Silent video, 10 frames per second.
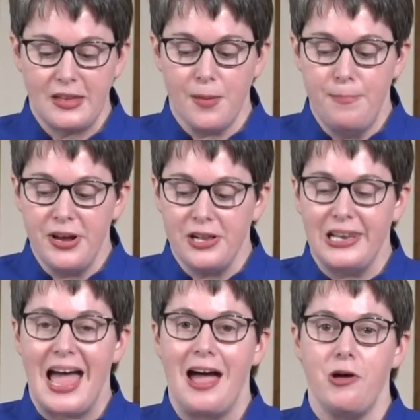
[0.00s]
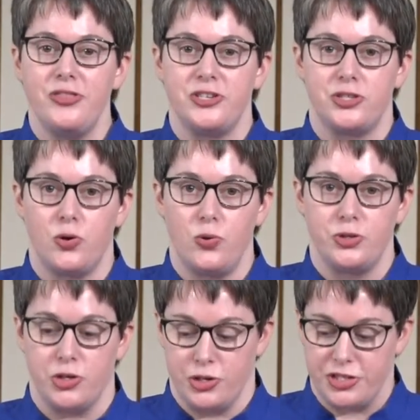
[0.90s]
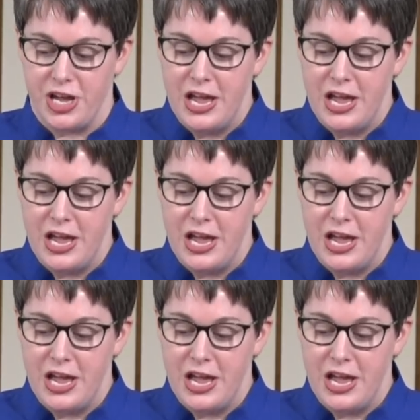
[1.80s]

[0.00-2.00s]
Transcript: but allowed the soldiers